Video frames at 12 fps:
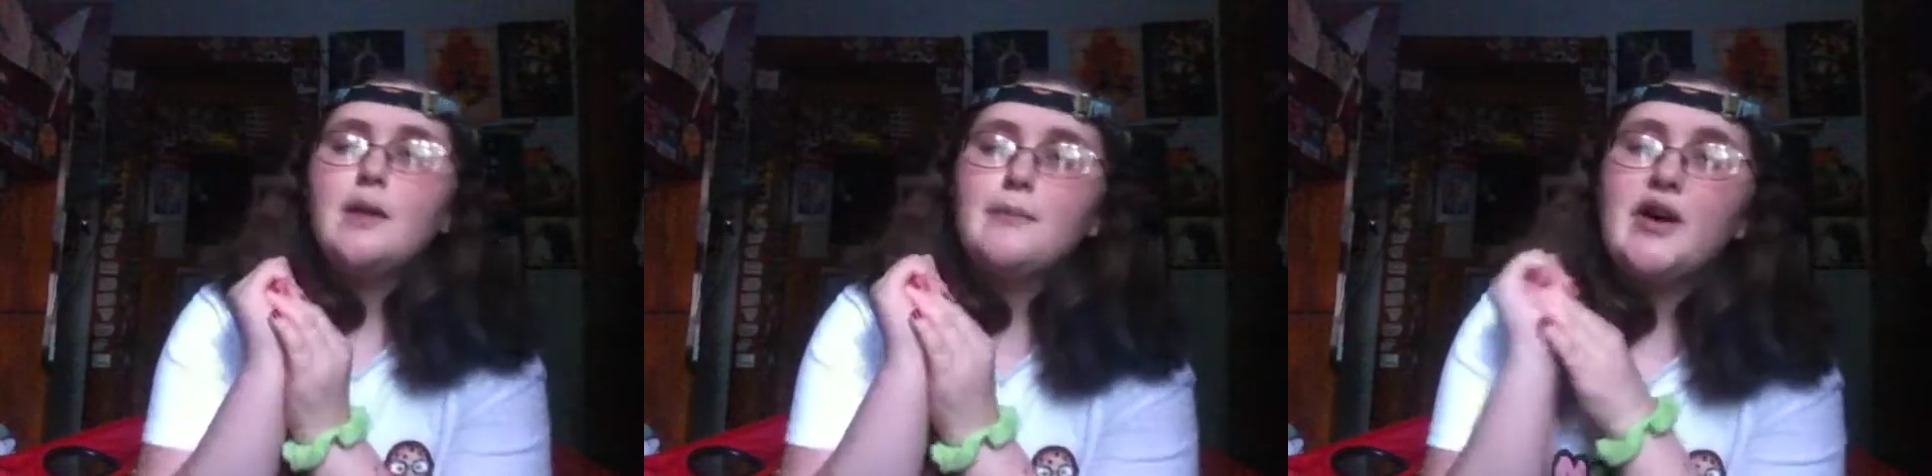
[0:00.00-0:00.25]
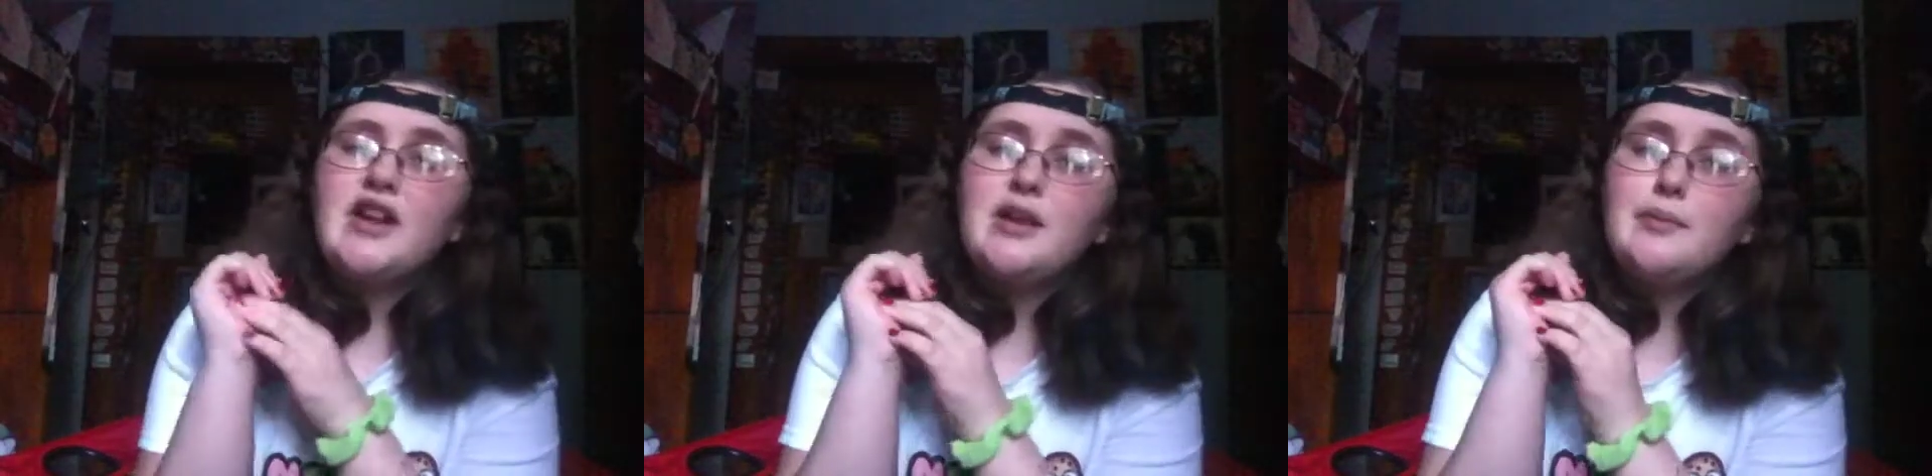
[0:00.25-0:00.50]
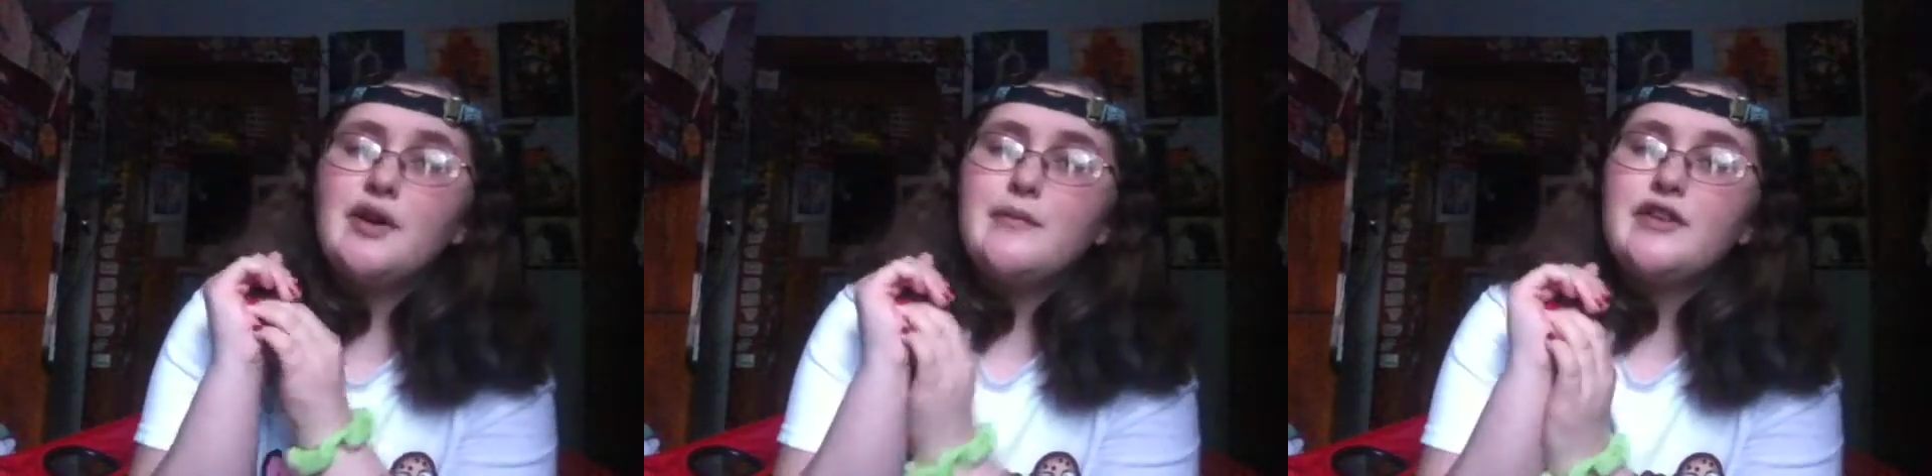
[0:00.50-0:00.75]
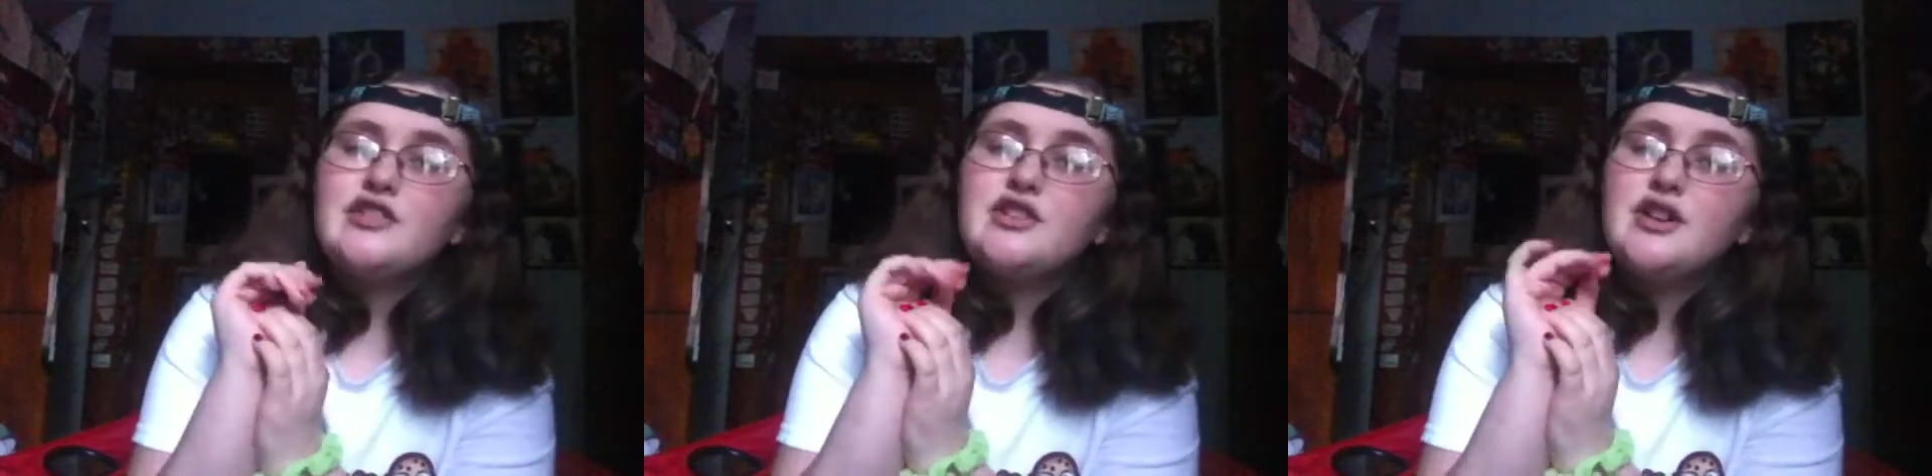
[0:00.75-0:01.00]
But it pretty
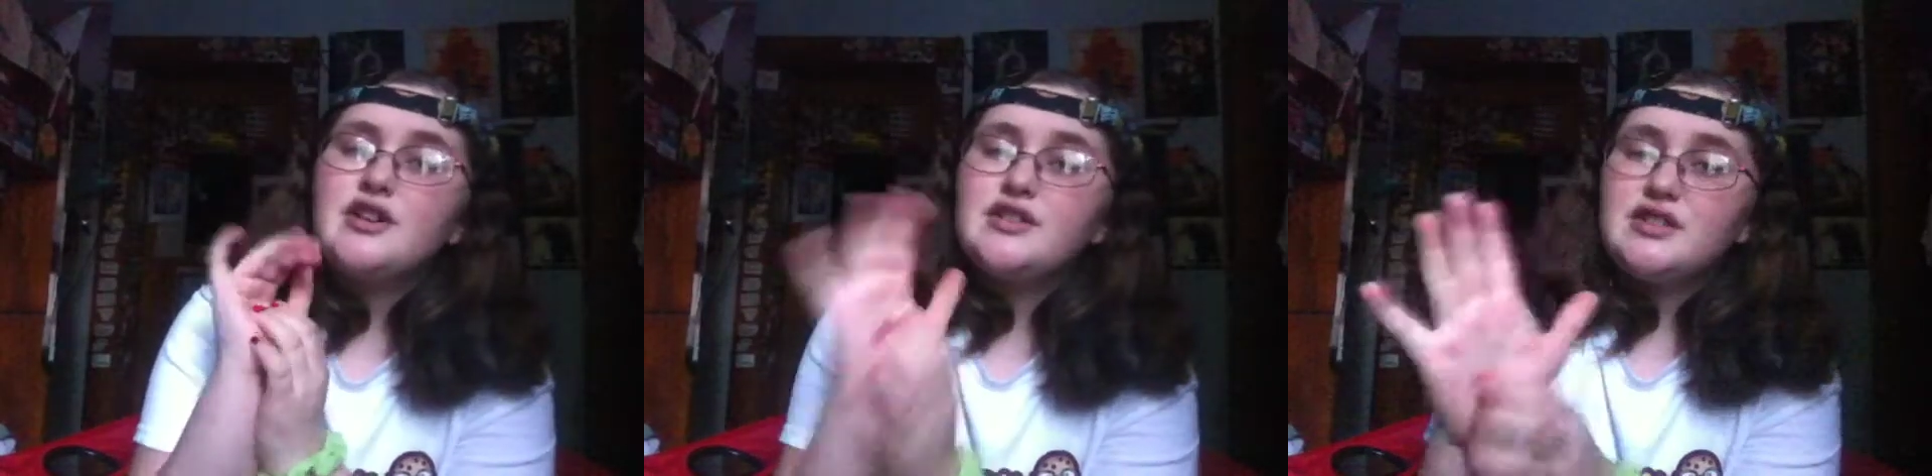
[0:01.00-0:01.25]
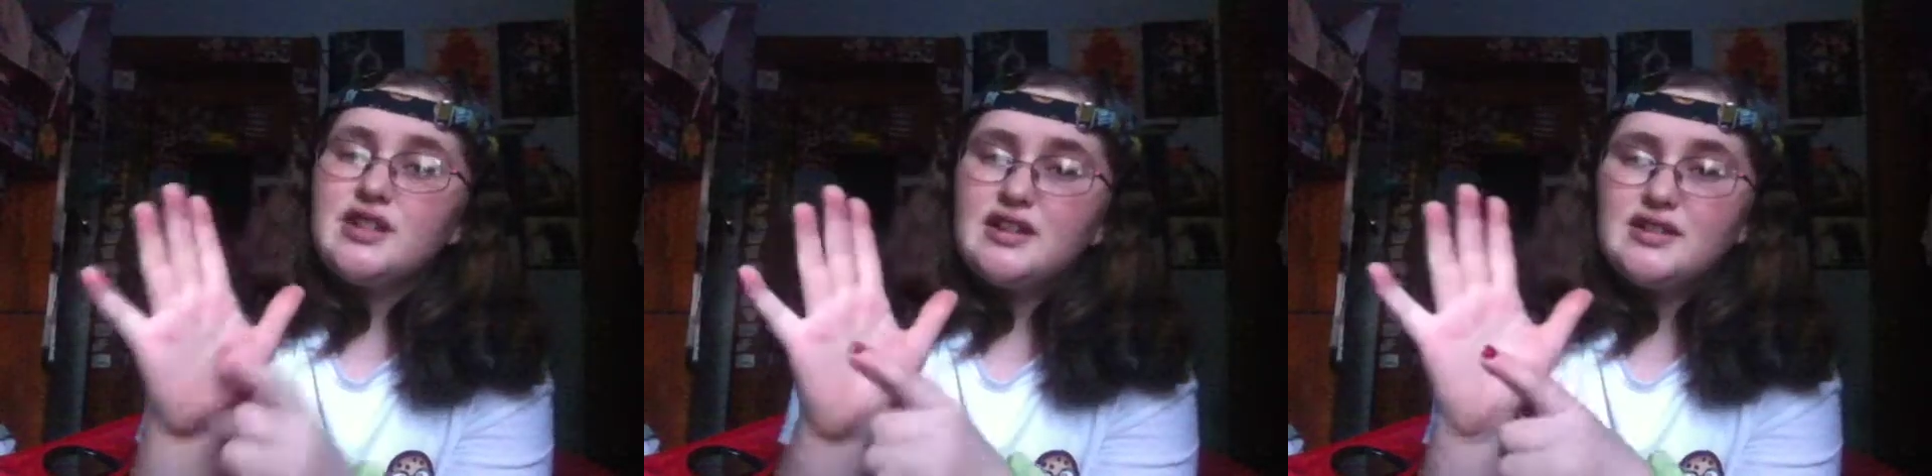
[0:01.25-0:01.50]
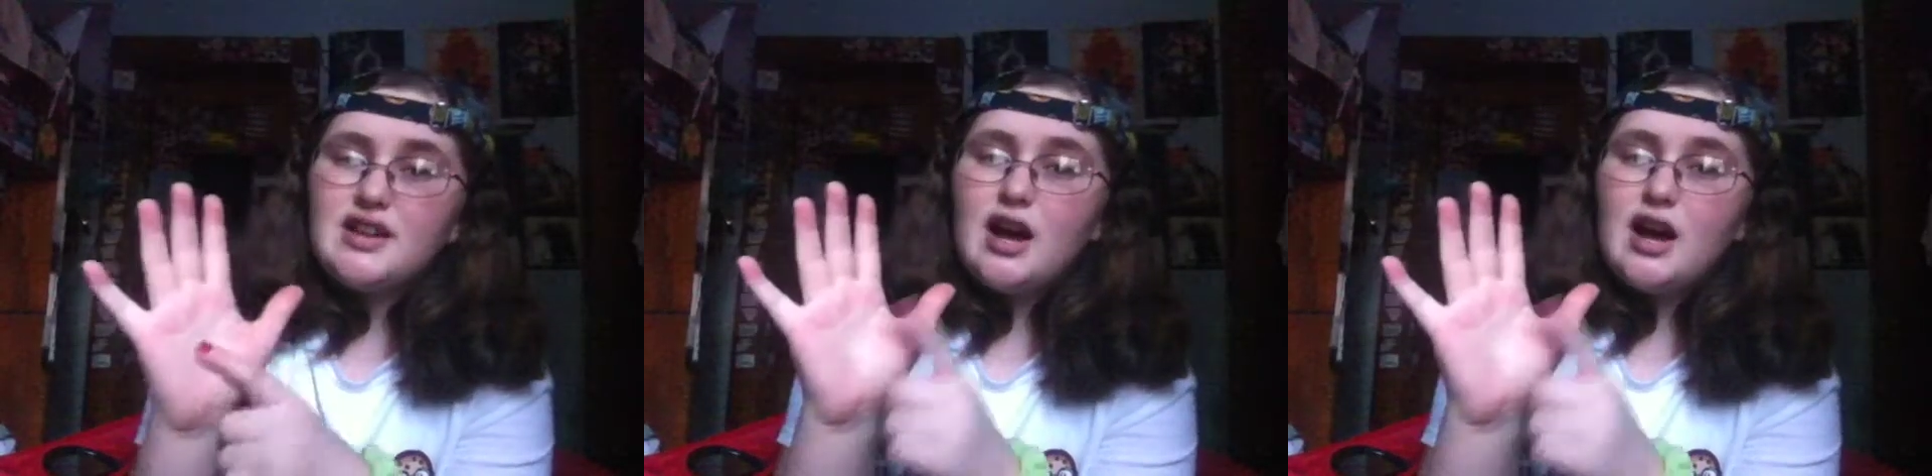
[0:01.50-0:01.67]
much sticks